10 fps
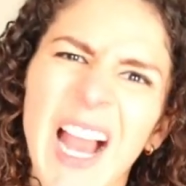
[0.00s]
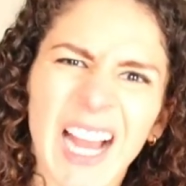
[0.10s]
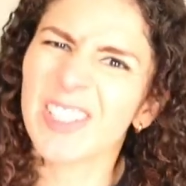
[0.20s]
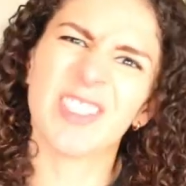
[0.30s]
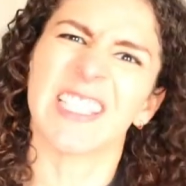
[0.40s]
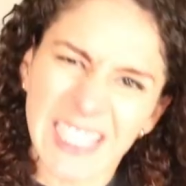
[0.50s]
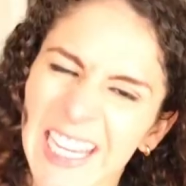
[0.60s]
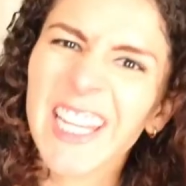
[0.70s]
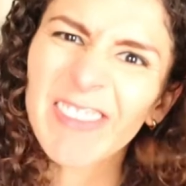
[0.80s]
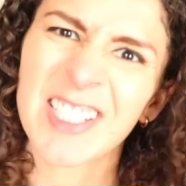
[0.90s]
I don't
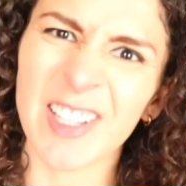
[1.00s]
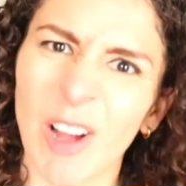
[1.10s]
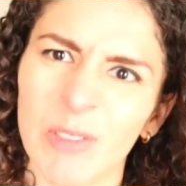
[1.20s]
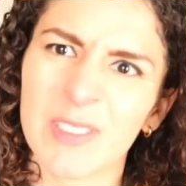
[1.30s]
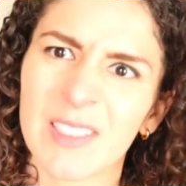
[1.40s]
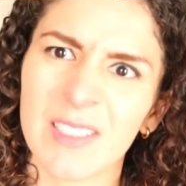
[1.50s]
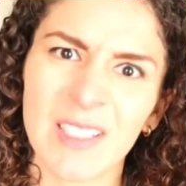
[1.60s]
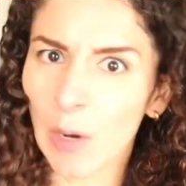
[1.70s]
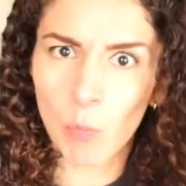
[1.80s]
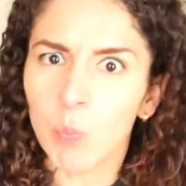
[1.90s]
see any results.
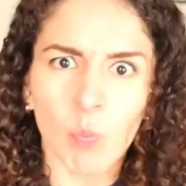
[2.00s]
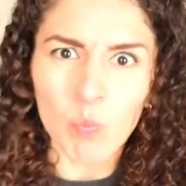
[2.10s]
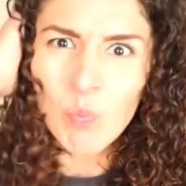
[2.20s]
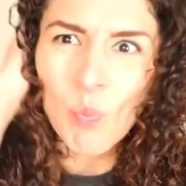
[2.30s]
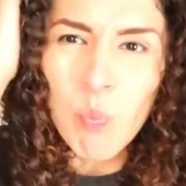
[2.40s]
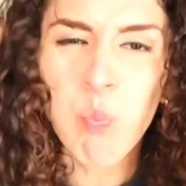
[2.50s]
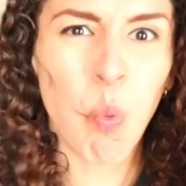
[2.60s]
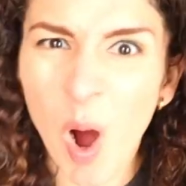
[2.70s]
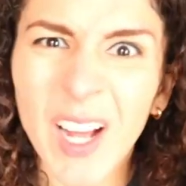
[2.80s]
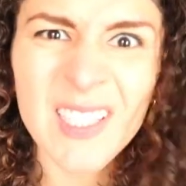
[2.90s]
Like,
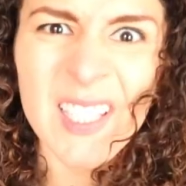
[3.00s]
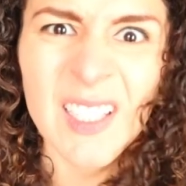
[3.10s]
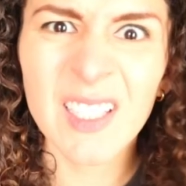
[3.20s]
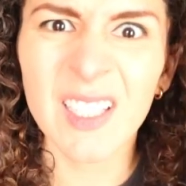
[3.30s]
what?